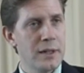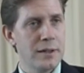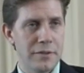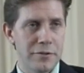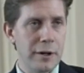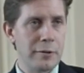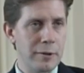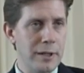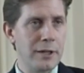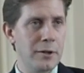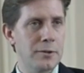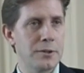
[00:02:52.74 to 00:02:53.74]
they
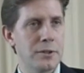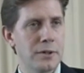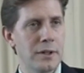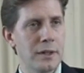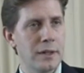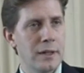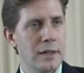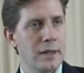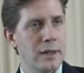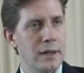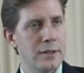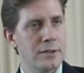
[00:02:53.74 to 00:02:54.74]
frequently go to the
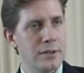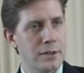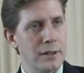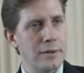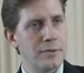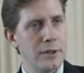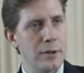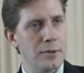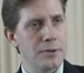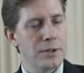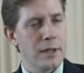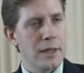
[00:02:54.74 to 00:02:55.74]
uh, to the lymph
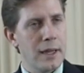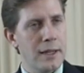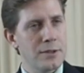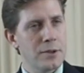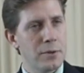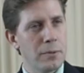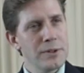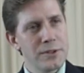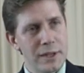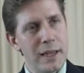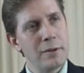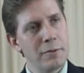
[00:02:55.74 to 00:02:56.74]
nodes. And so once
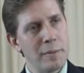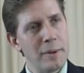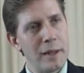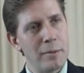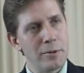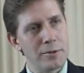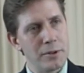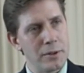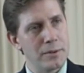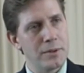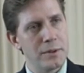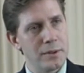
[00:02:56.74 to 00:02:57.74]
again, we've been able
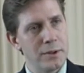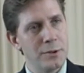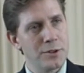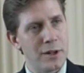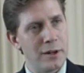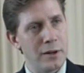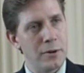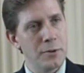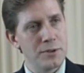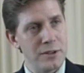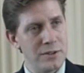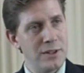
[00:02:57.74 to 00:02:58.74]
to, to use our O
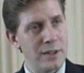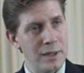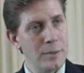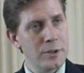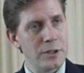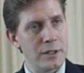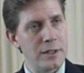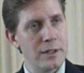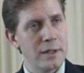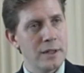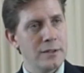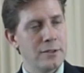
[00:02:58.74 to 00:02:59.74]
C T imaging
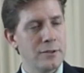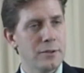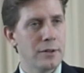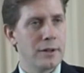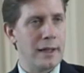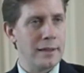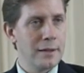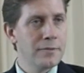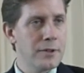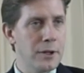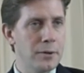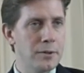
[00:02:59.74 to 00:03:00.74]
to look at
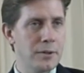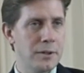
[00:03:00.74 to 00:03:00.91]
lymph node